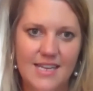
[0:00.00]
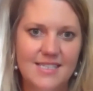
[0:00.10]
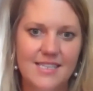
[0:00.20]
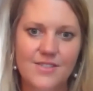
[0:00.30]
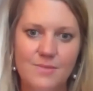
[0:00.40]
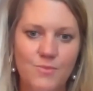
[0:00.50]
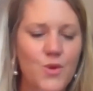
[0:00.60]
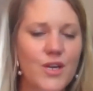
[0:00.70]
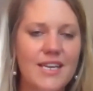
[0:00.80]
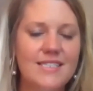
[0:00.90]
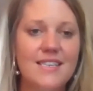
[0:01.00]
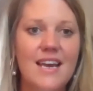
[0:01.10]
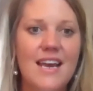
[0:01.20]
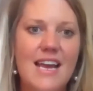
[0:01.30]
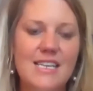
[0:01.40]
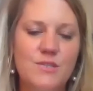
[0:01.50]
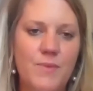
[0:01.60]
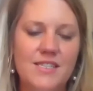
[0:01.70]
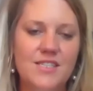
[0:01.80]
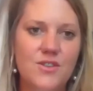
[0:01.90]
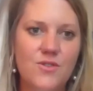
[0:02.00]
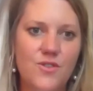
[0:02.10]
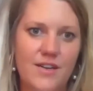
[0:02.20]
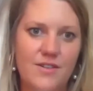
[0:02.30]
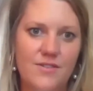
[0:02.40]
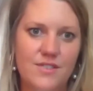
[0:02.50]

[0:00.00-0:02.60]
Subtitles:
skilled employees has been so critical